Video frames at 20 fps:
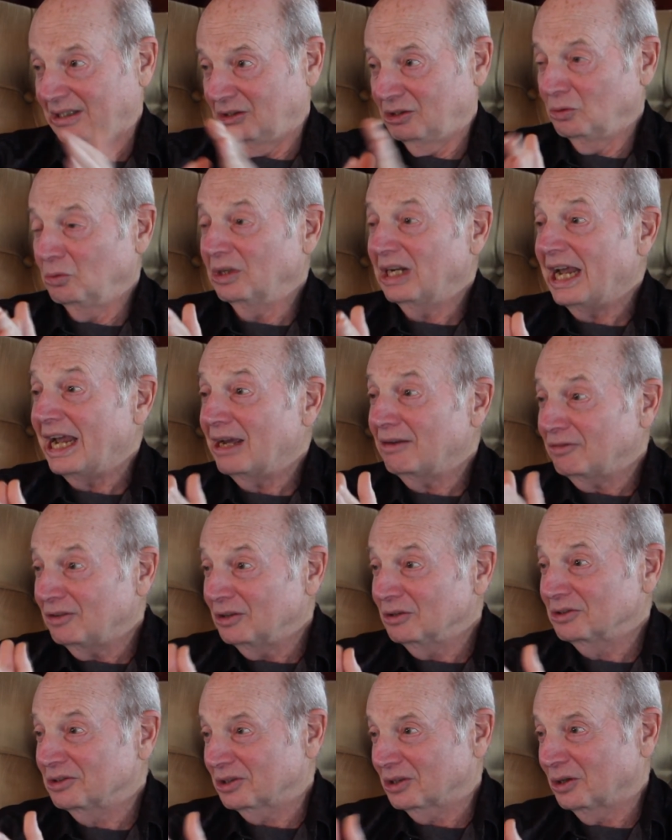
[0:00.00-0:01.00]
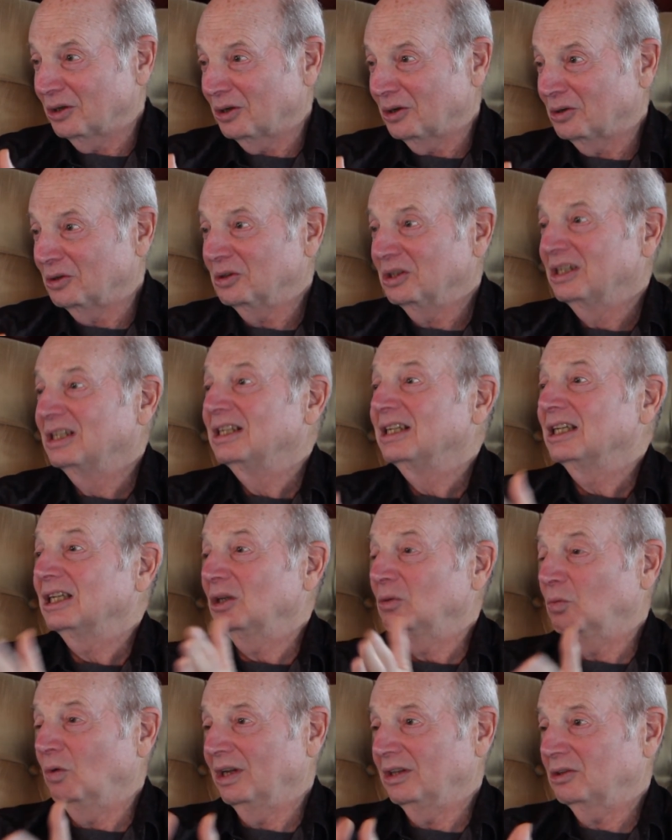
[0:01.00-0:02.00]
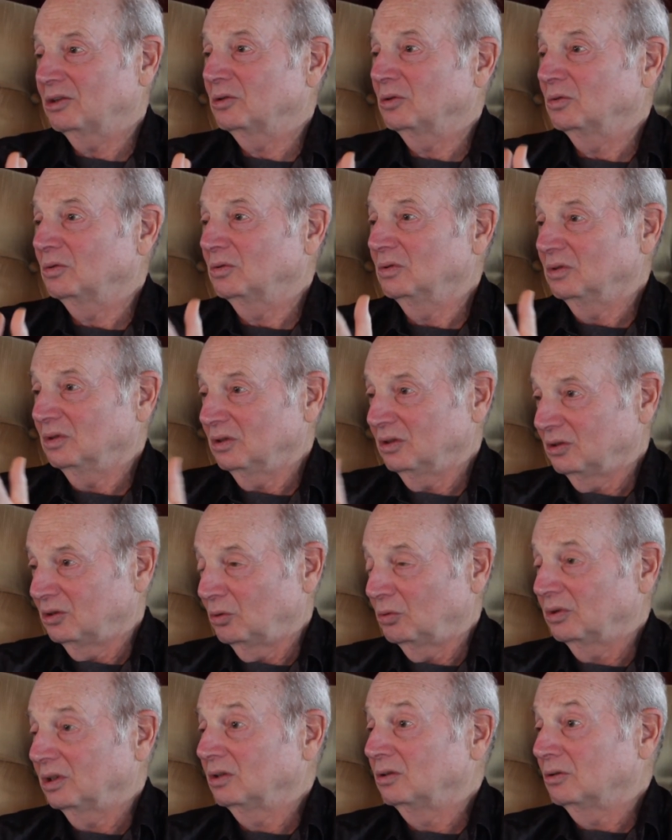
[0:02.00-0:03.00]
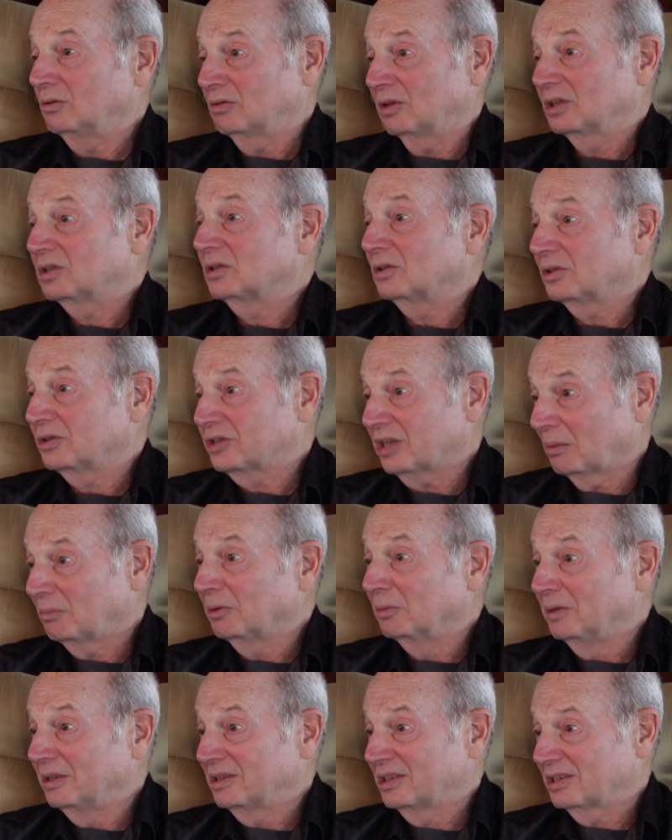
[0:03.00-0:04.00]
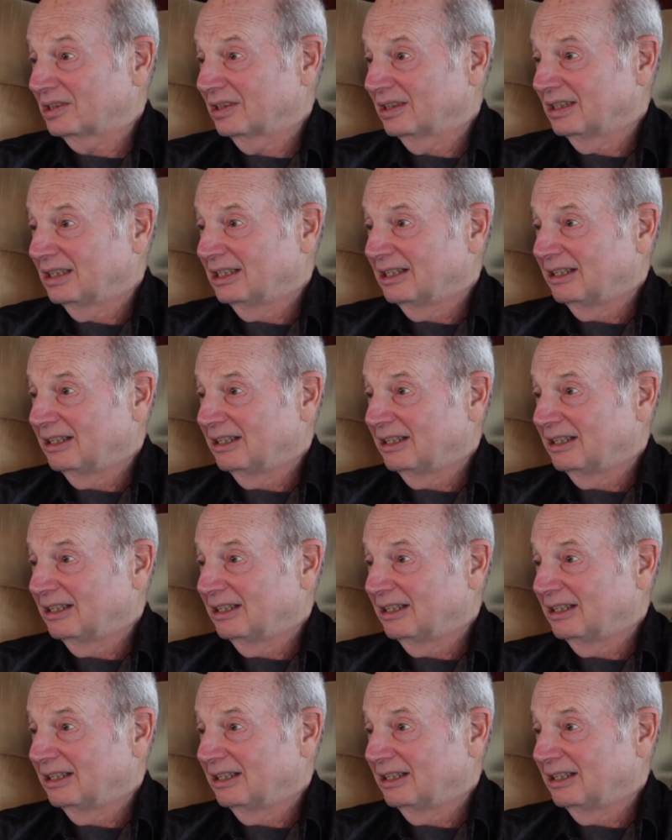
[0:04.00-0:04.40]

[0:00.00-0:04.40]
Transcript: Two and a half years ago, he went to doing nutritional supplements.